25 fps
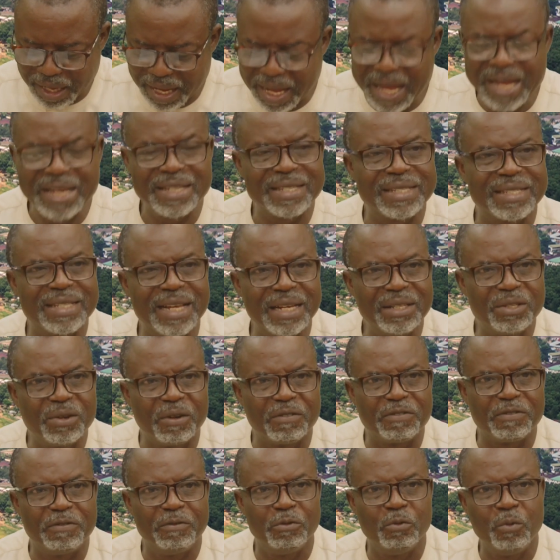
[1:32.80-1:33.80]
a state
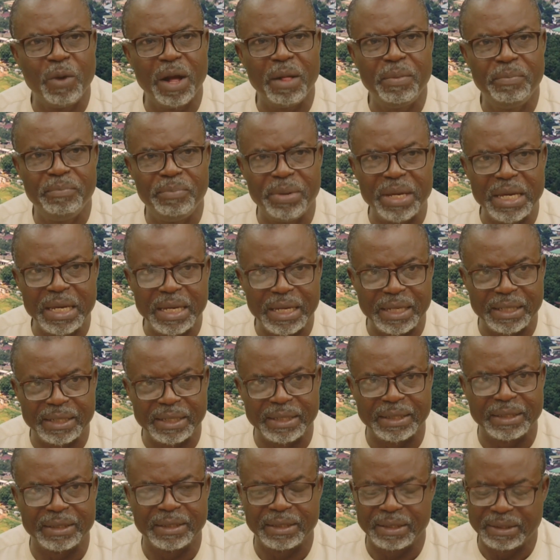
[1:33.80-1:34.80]
of
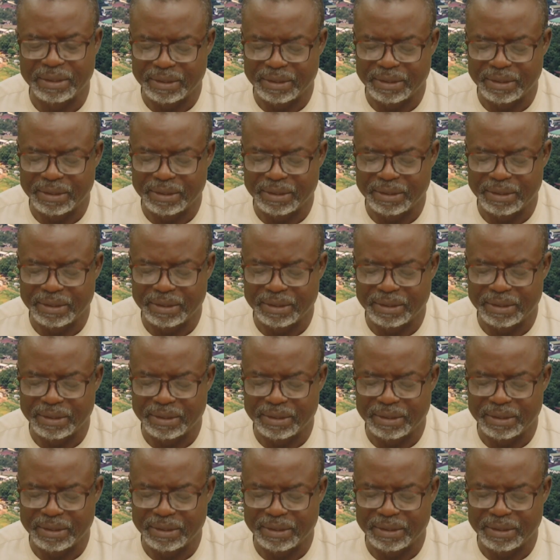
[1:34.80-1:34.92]
well-being